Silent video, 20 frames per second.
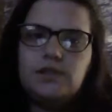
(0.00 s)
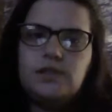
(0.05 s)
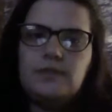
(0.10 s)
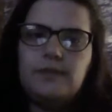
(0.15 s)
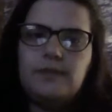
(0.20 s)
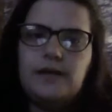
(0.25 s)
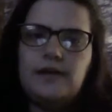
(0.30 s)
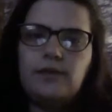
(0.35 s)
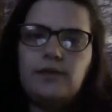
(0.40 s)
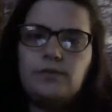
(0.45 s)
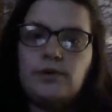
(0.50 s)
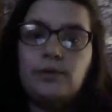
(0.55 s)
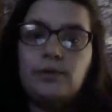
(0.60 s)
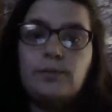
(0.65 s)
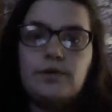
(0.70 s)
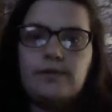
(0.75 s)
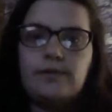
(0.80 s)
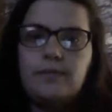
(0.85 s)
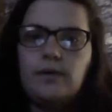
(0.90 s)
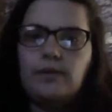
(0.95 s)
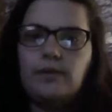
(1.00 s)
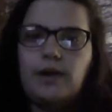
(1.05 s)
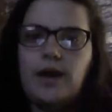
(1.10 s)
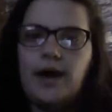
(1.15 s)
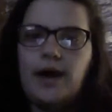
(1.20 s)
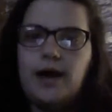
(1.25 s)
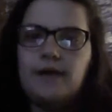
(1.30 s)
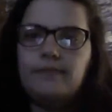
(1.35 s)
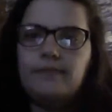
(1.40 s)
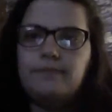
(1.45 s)
to be in the room with me when
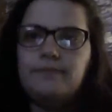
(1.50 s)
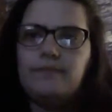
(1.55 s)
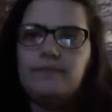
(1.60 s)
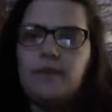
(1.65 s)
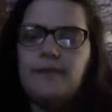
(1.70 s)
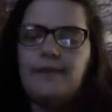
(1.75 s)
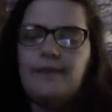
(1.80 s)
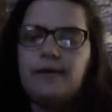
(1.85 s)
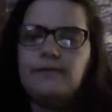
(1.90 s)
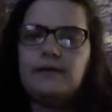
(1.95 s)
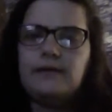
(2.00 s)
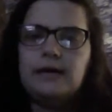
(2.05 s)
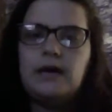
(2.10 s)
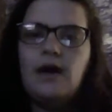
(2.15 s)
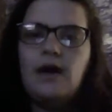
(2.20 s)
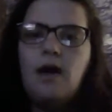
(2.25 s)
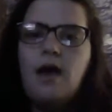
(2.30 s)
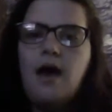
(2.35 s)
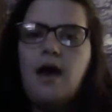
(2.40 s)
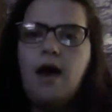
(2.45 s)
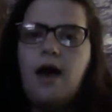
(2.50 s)
I had my baby,